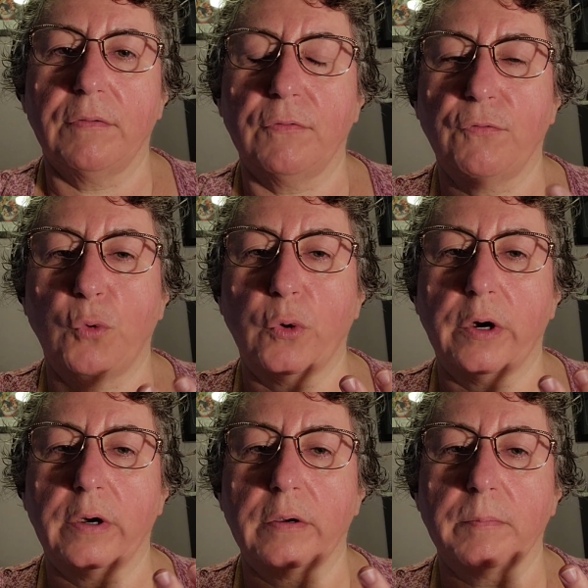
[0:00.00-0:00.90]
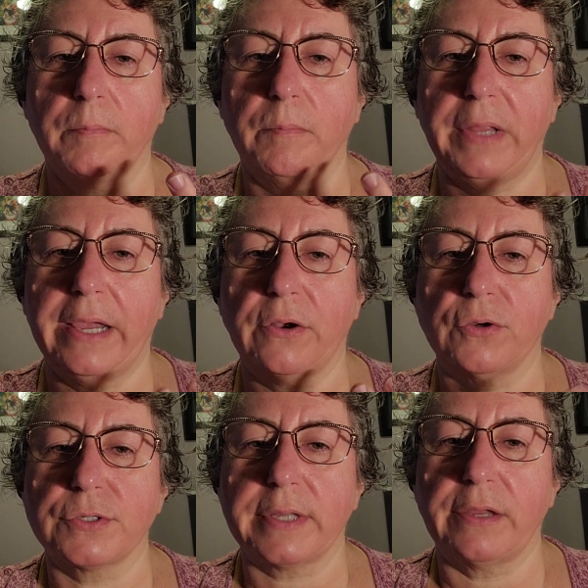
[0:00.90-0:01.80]
4
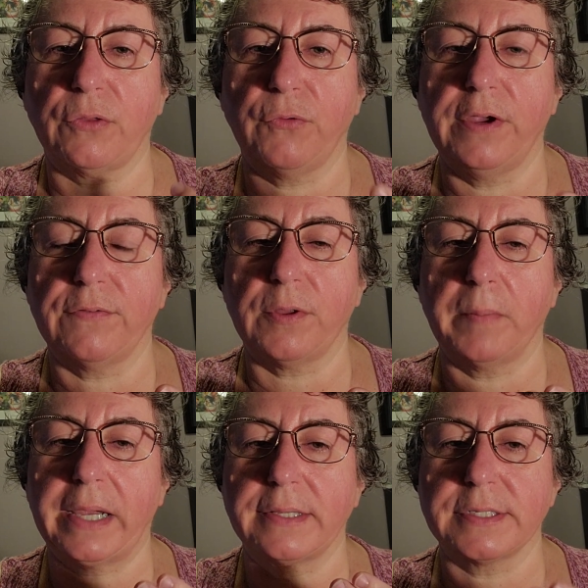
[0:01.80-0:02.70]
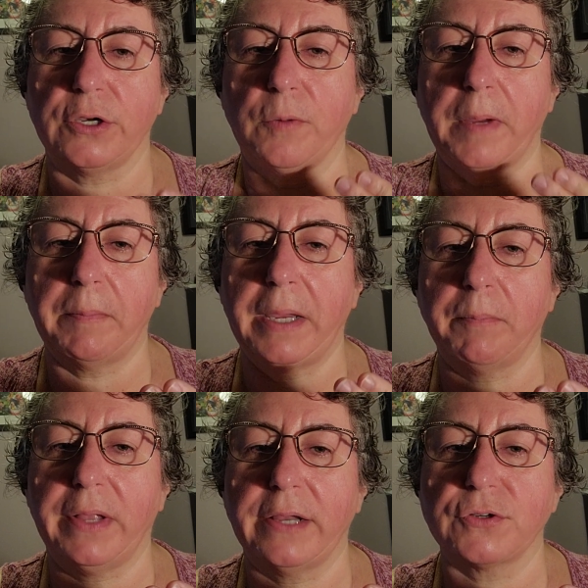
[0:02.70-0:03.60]
planners, like 3 of them I consider my main
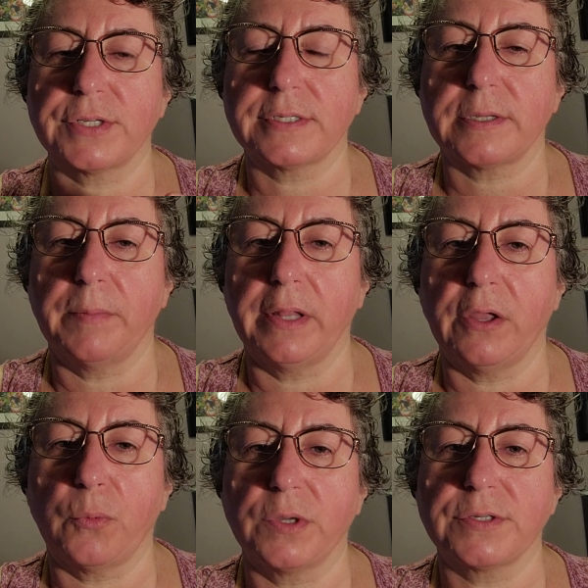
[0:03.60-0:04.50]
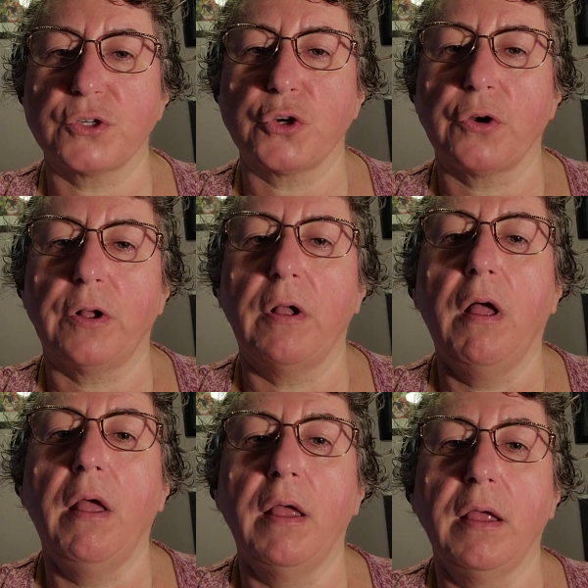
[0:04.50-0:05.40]
planner system, and the other one's a journal.
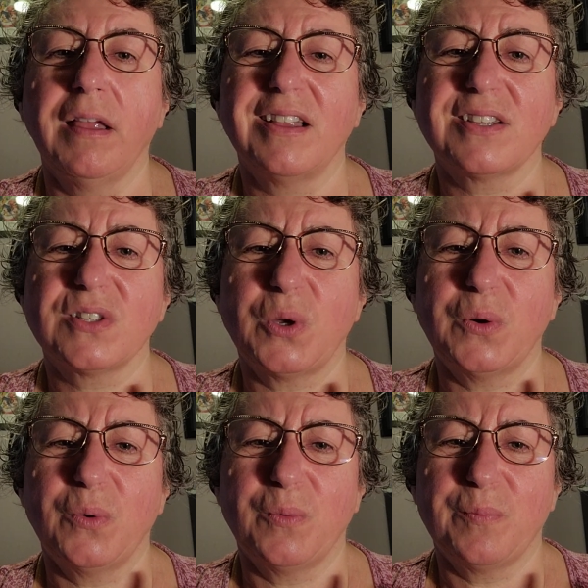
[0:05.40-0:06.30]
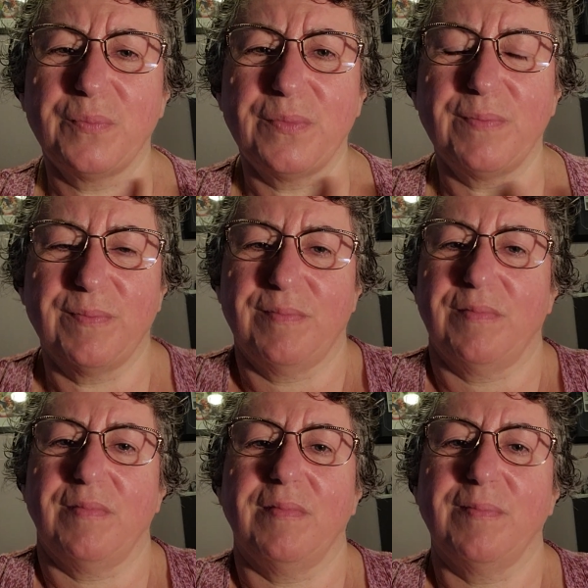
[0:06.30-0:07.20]
So,
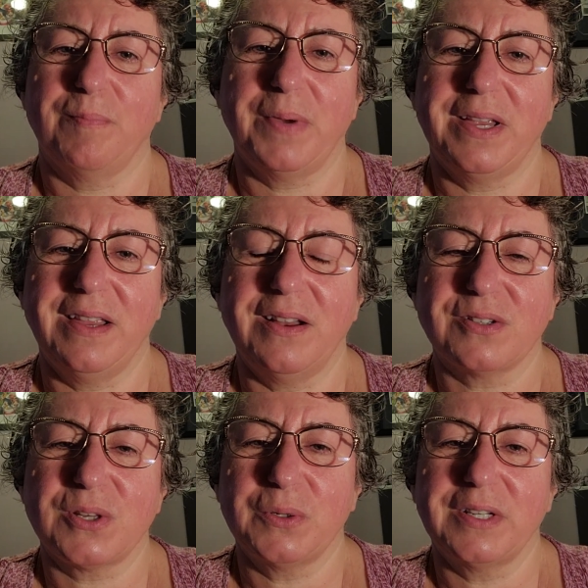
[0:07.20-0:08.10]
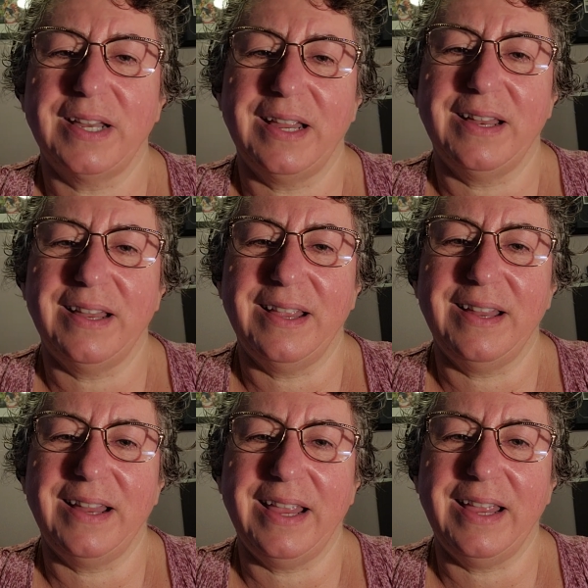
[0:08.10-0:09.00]
but you know, so
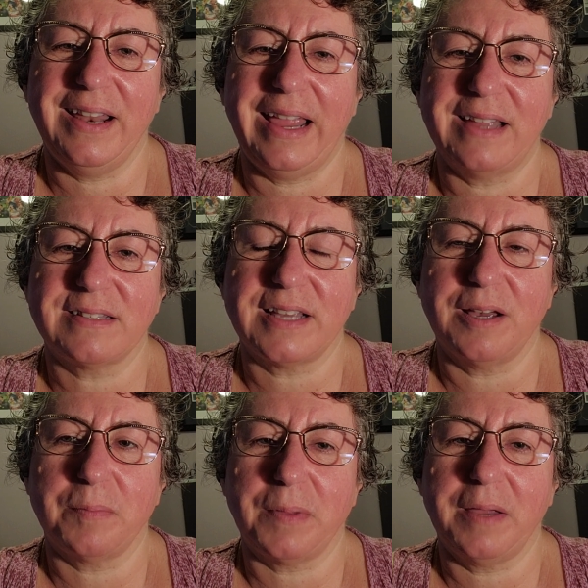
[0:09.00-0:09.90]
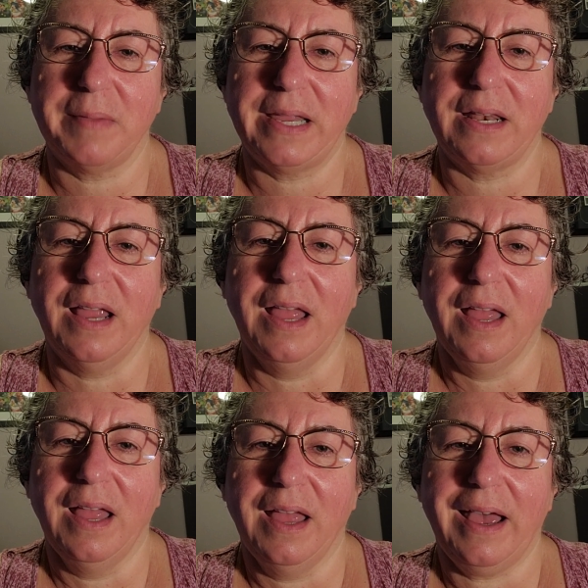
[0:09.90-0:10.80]
it adds up. I mean,
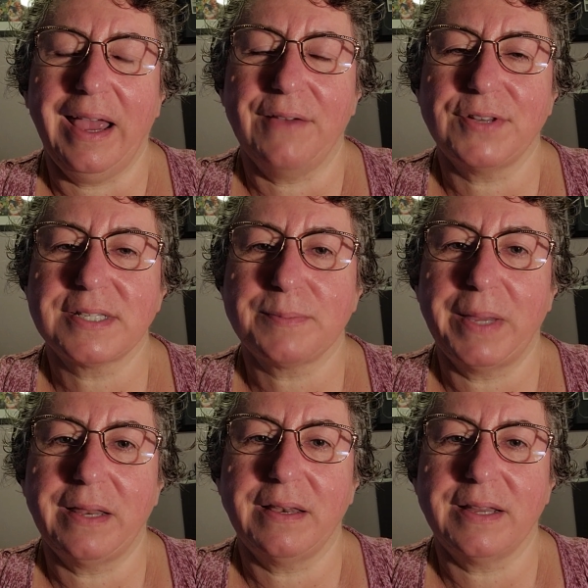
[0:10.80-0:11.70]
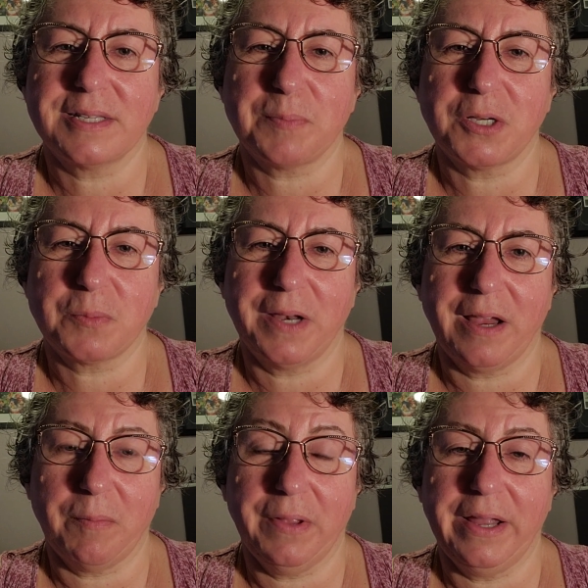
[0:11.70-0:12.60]
I haven't spent as much money
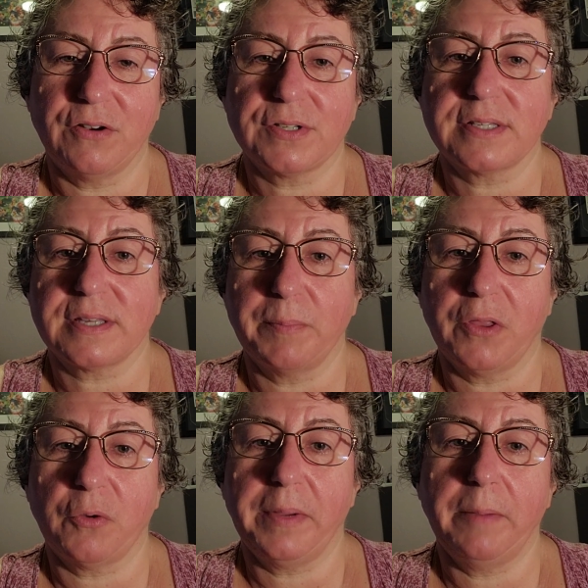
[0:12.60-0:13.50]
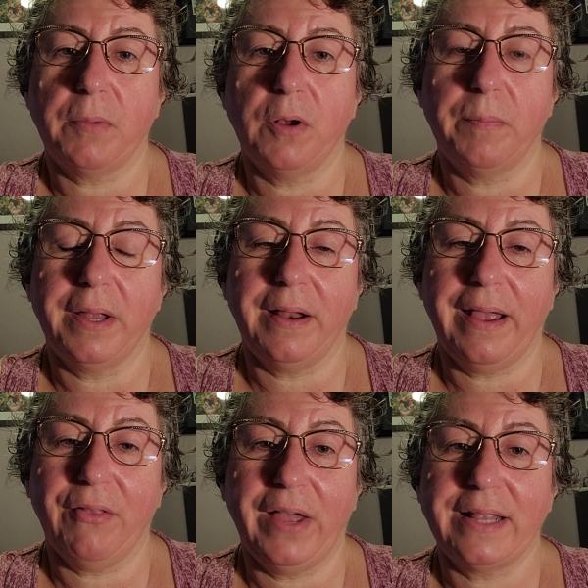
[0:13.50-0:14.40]
on planners as some other people, but
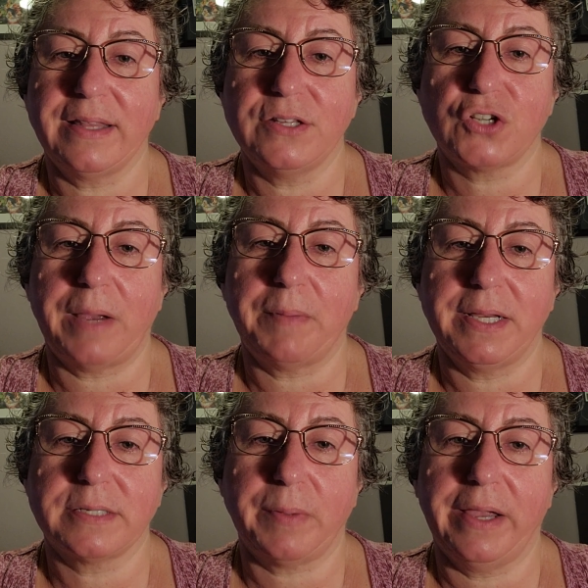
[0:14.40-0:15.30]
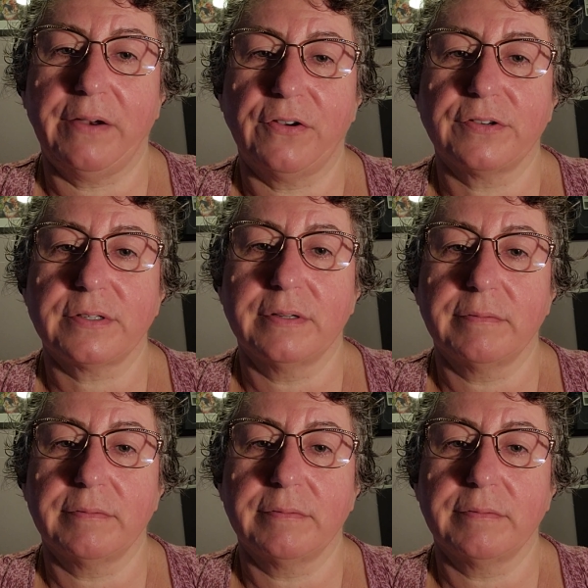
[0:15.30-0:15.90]
I like these Japanese planners,